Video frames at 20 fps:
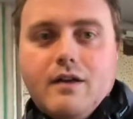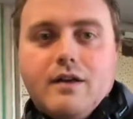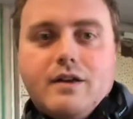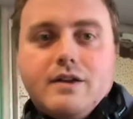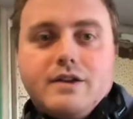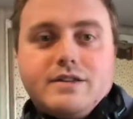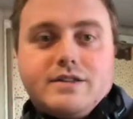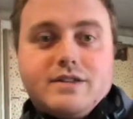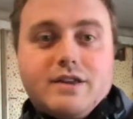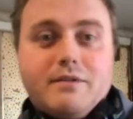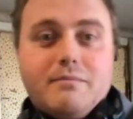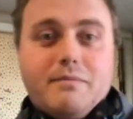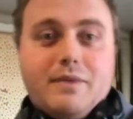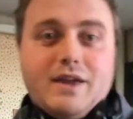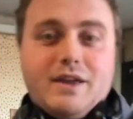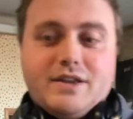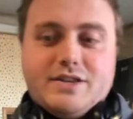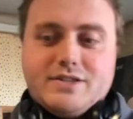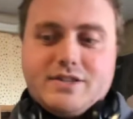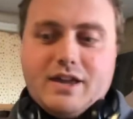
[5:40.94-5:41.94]
Some
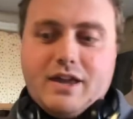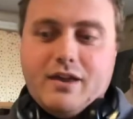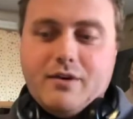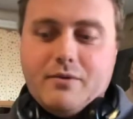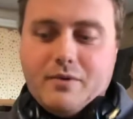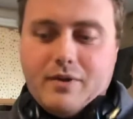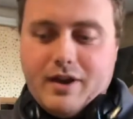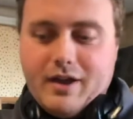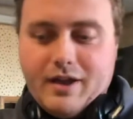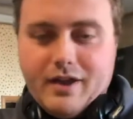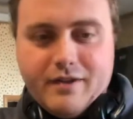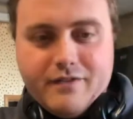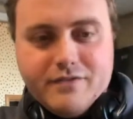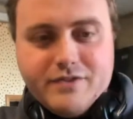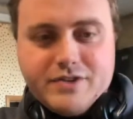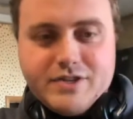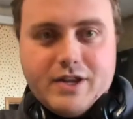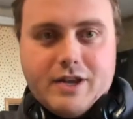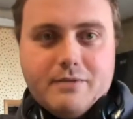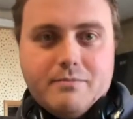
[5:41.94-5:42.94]
may say what I have
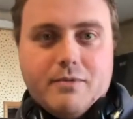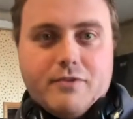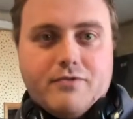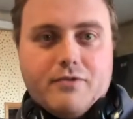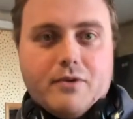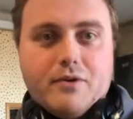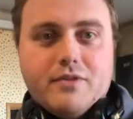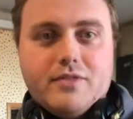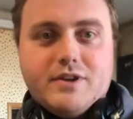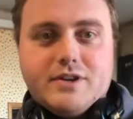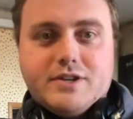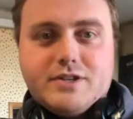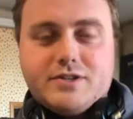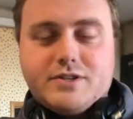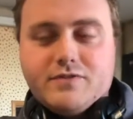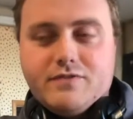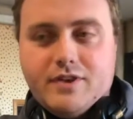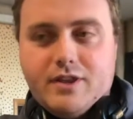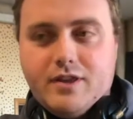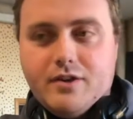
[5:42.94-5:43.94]
said before this
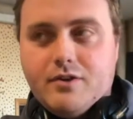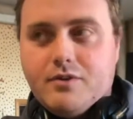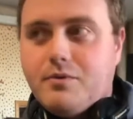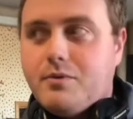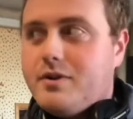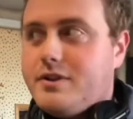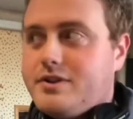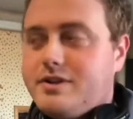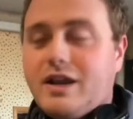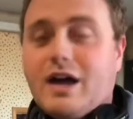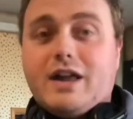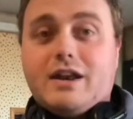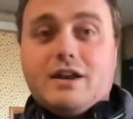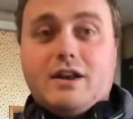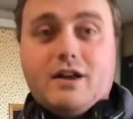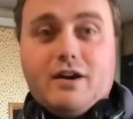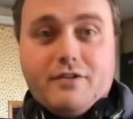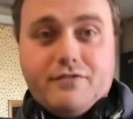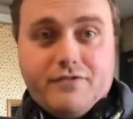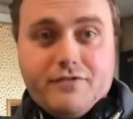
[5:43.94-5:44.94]
video was not
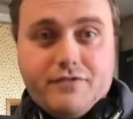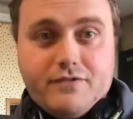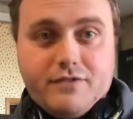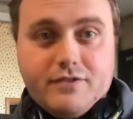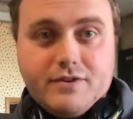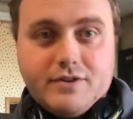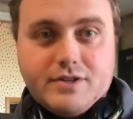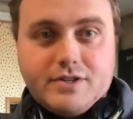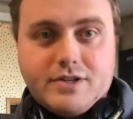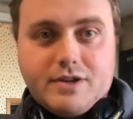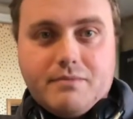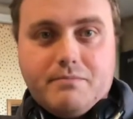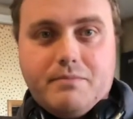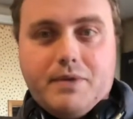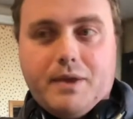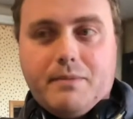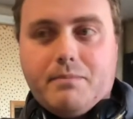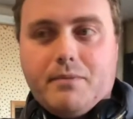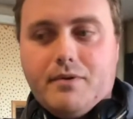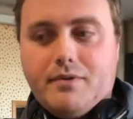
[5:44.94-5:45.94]
enough. Some
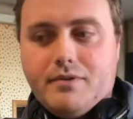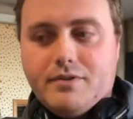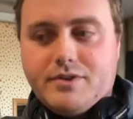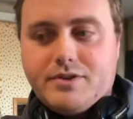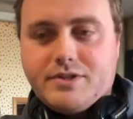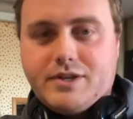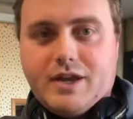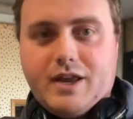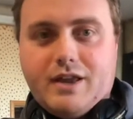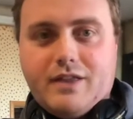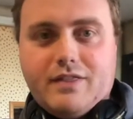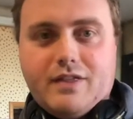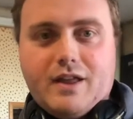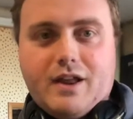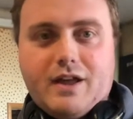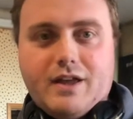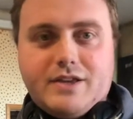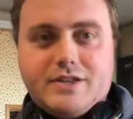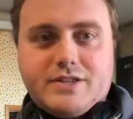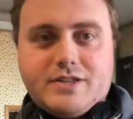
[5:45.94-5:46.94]
people say that
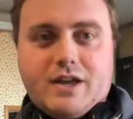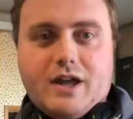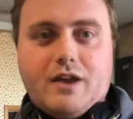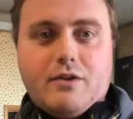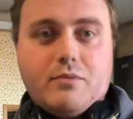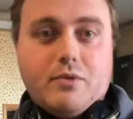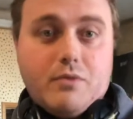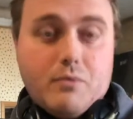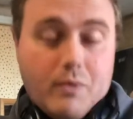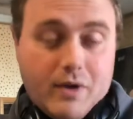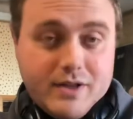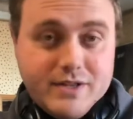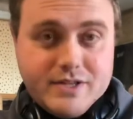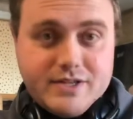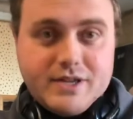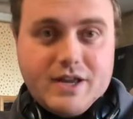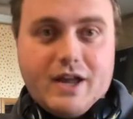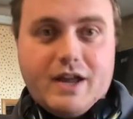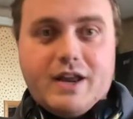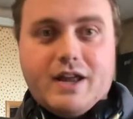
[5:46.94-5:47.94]
I side with one
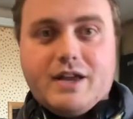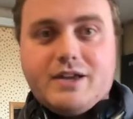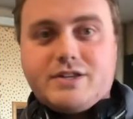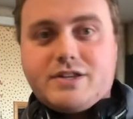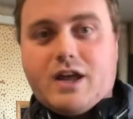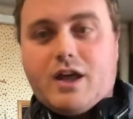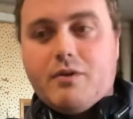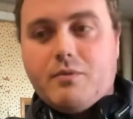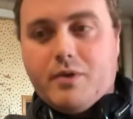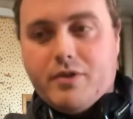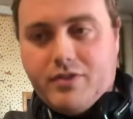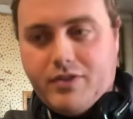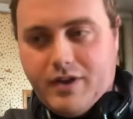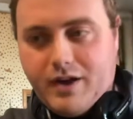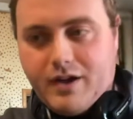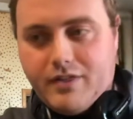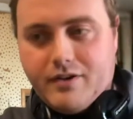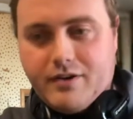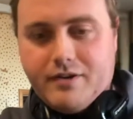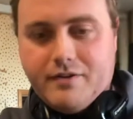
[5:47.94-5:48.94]
side, I side with the
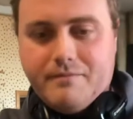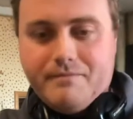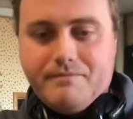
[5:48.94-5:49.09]
other.